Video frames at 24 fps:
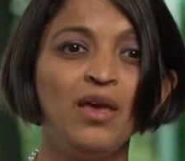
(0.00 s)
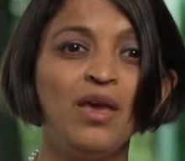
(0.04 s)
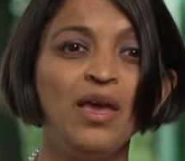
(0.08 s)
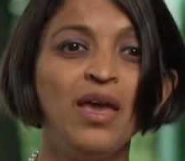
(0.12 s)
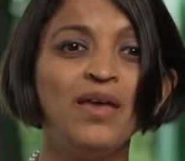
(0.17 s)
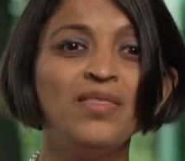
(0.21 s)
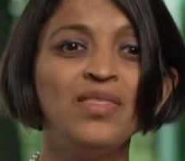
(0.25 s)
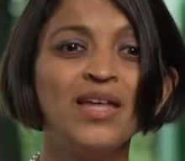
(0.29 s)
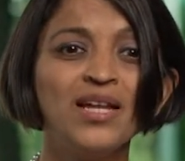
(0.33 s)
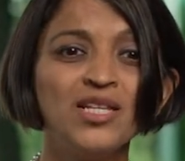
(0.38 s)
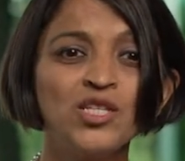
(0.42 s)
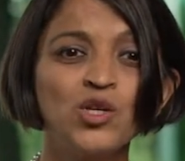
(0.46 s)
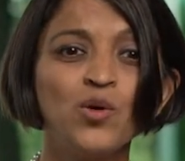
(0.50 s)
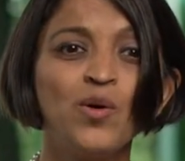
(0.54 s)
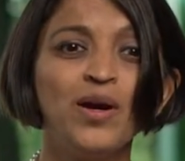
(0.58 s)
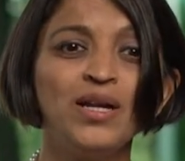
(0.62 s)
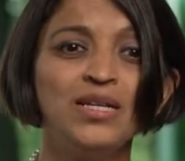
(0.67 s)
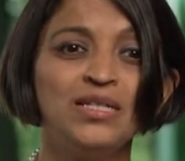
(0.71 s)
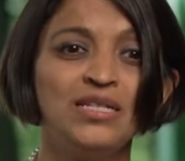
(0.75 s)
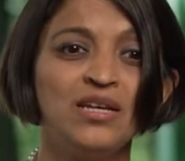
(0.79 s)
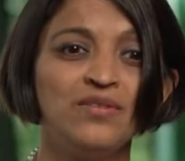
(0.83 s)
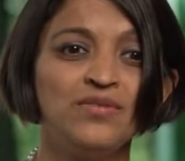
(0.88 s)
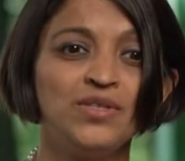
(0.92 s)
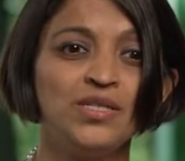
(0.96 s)
And that's
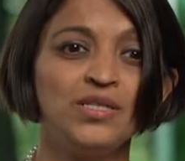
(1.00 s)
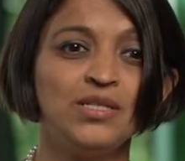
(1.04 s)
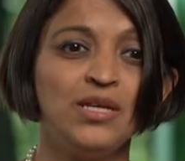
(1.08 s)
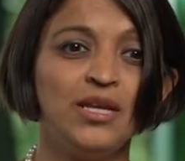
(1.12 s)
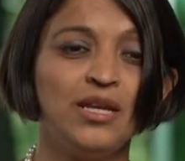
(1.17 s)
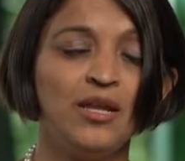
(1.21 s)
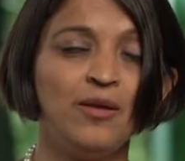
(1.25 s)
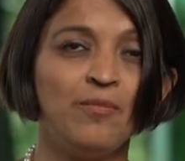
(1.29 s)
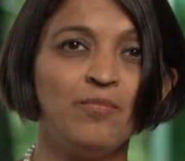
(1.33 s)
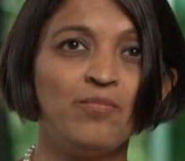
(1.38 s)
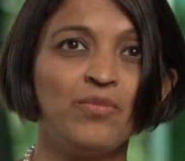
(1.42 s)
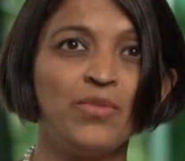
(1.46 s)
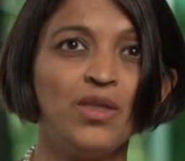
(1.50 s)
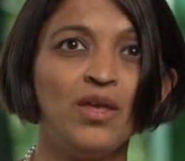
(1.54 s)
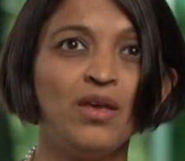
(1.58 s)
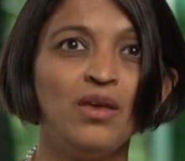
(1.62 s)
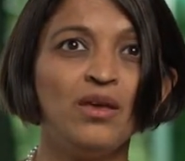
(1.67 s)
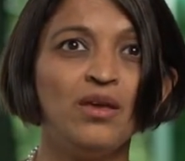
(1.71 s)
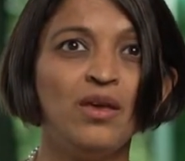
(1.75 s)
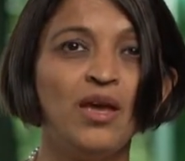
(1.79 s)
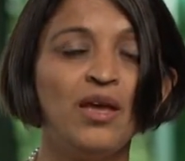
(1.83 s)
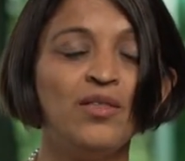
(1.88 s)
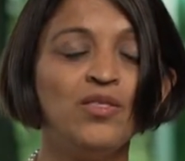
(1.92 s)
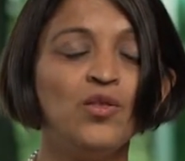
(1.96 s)
quite devastating.
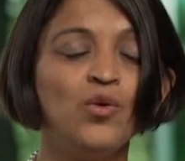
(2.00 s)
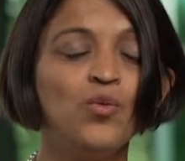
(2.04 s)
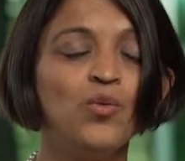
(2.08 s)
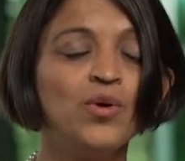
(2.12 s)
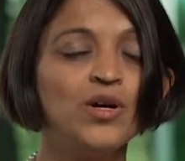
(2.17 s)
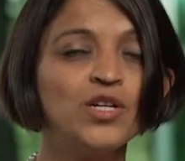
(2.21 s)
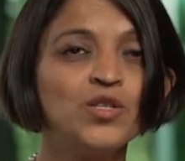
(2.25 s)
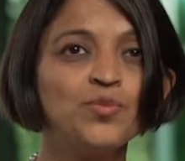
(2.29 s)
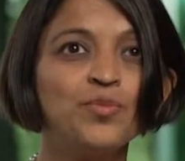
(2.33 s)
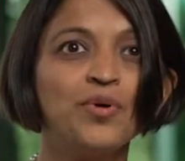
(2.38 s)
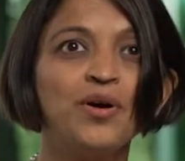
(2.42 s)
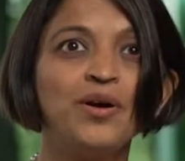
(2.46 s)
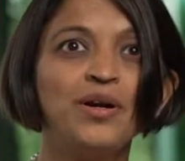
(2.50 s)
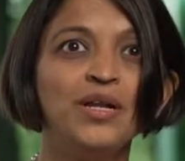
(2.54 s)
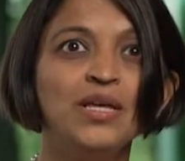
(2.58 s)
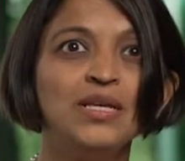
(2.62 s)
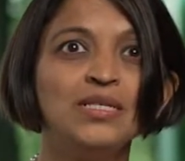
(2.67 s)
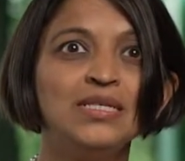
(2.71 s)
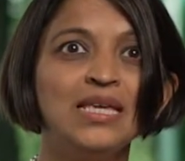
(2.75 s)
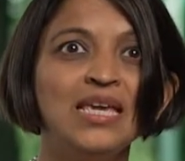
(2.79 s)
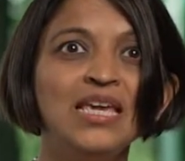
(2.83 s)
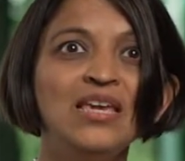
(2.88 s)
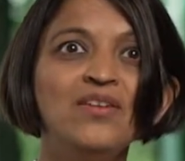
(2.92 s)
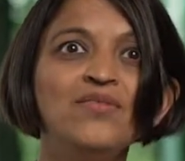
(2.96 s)
And the worst part
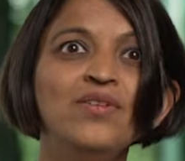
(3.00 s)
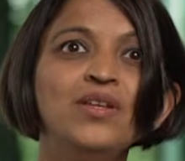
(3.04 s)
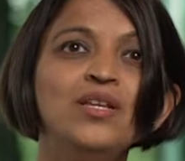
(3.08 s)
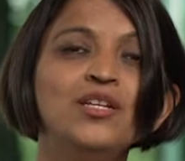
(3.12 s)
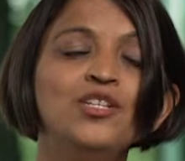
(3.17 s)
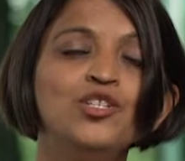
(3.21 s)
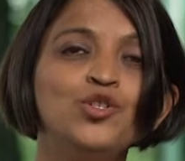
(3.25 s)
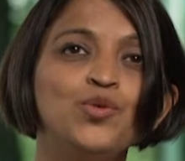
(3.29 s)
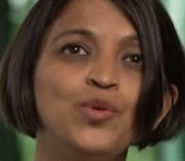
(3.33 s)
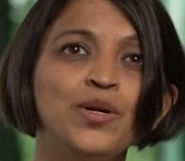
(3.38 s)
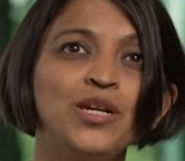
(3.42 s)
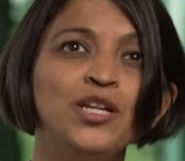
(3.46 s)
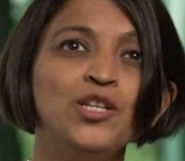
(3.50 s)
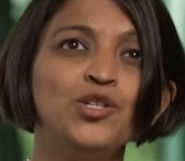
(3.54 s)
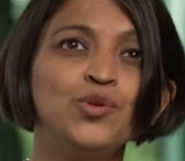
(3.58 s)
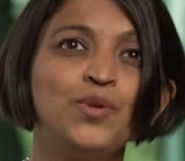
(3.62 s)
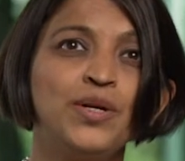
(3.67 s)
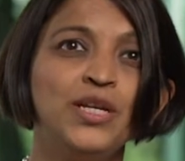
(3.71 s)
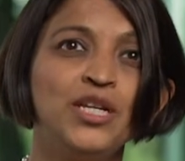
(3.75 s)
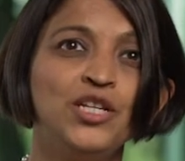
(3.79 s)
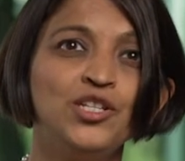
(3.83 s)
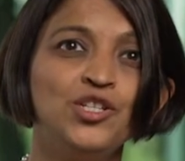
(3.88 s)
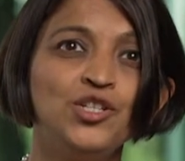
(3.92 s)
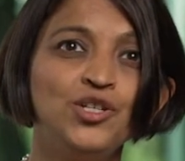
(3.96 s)
is, even in
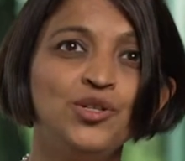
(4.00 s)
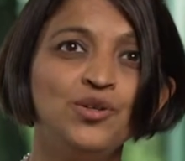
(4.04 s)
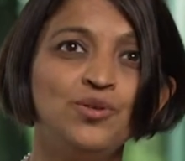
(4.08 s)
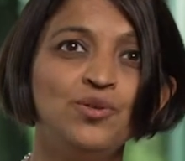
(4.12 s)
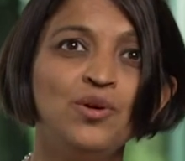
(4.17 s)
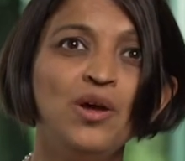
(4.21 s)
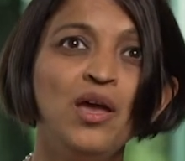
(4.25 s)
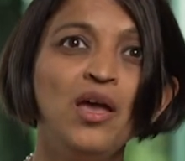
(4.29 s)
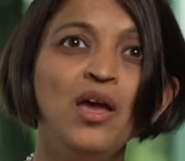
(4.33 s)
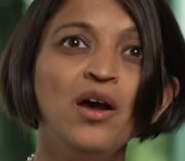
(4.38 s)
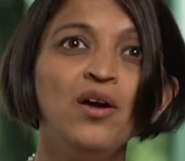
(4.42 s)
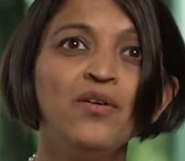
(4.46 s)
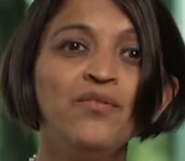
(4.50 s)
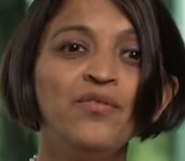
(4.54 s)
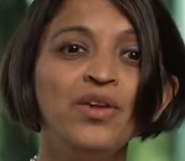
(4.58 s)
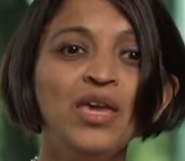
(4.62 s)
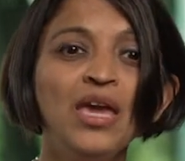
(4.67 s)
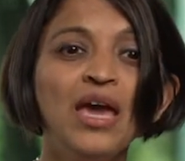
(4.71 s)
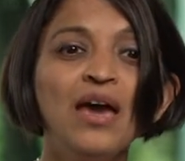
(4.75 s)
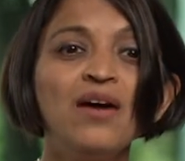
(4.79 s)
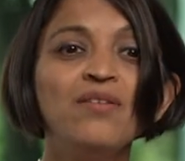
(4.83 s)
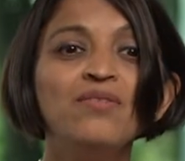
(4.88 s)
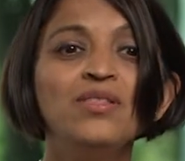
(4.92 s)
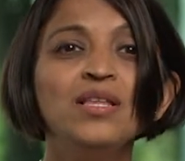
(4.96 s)
2022, we
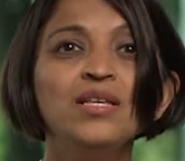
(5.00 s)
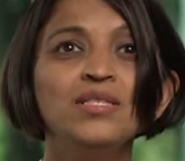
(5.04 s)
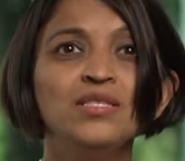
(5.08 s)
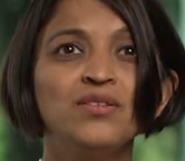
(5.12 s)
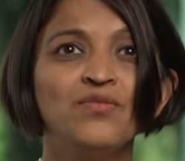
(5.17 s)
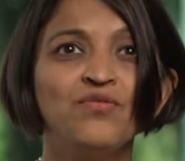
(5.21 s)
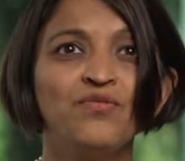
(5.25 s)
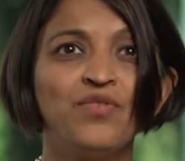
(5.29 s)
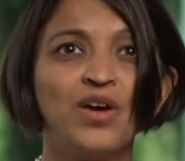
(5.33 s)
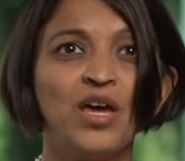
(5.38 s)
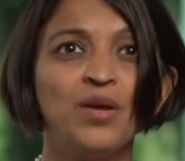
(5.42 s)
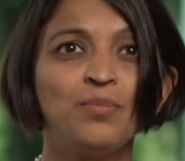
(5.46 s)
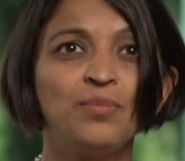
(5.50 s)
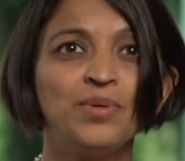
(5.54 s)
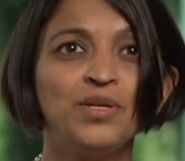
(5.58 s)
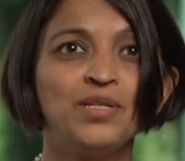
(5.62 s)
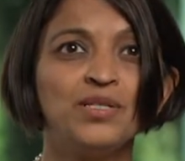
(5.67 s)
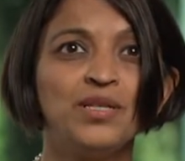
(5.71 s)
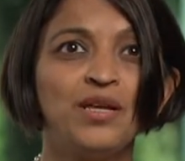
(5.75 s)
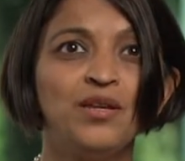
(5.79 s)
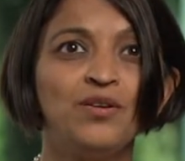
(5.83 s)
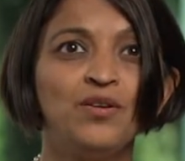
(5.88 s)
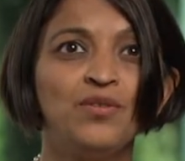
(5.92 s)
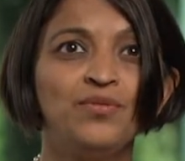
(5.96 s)
have less than
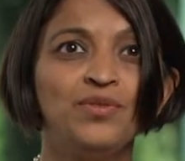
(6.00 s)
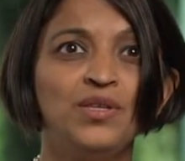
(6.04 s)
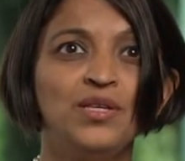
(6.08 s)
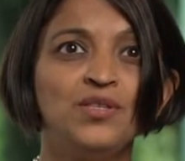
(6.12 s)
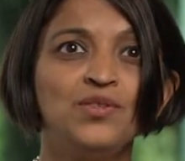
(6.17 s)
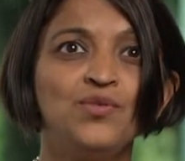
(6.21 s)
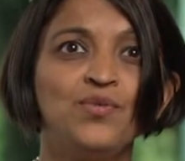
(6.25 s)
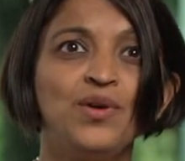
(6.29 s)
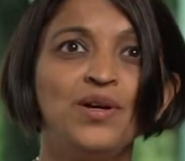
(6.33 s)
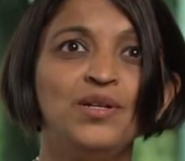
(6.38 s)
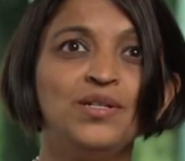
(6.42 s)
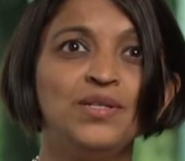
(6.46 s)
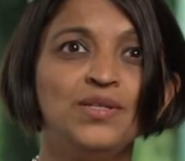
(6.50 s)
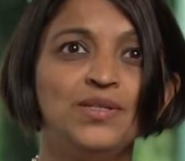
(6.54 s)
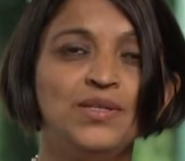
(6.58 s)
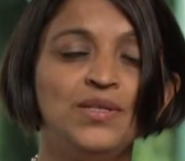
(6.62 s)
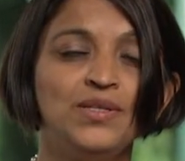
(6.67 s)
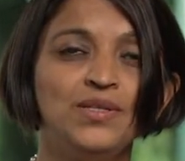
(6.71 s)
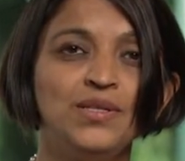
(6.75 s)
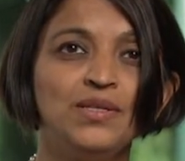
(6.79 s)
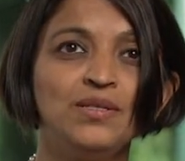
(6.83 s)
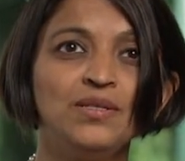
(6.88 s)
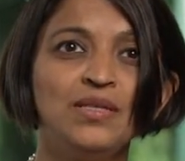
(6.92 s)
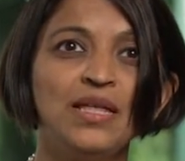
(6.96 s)
5% of these rare
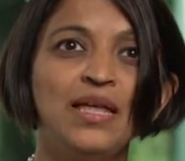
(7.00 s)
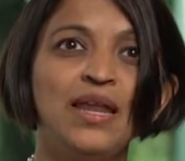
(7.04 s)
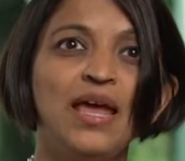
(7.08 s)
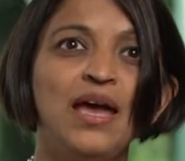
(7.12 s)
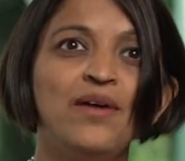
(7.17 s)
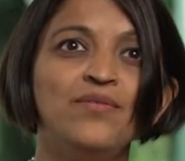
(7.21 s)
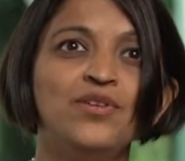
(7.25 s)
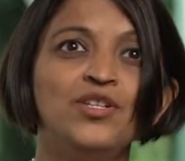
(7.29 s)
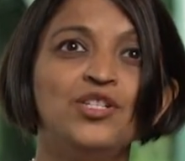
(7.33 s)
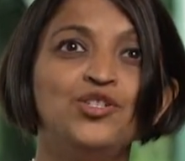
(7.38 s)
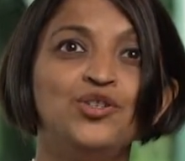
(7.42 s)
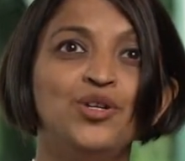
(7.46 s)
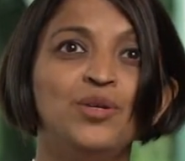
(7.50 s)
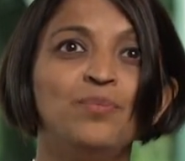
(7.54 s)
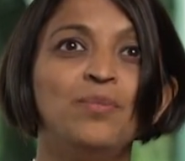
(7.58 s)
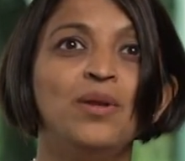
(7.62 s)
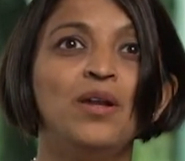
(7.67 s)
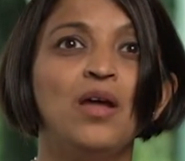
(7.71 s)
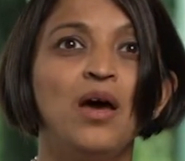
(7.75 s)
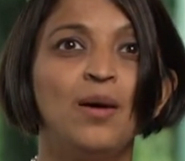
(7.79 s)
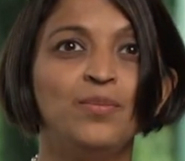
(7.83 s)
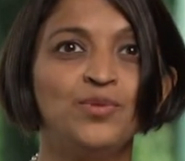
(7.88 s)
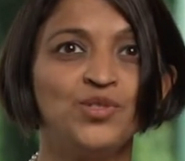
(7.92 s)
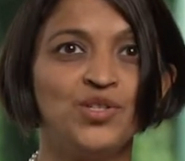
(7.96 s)
diseases that have a
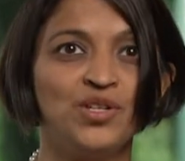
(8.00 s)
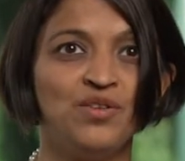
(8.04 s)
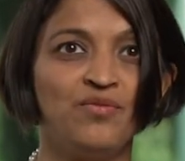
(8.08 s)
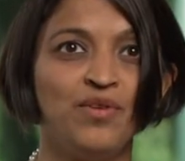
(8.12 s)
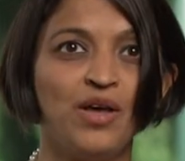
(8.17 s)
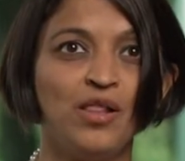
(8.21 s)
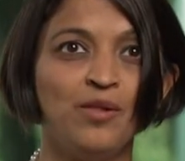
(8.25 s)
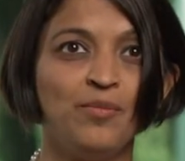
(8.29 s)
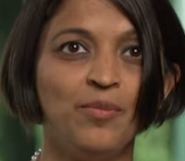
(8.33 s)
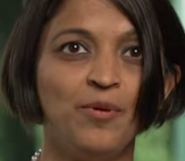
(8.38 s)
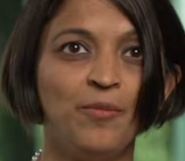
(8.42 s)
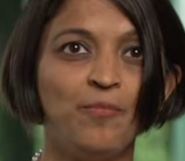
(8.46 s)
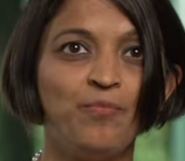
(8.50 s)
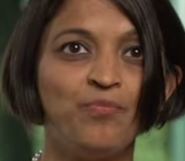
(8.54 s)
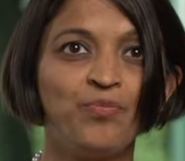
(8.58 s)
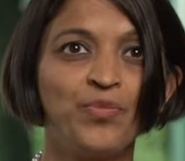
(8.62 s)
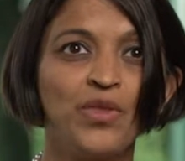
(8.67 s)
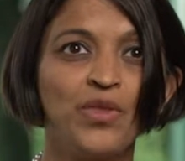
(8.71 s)
treatment option available.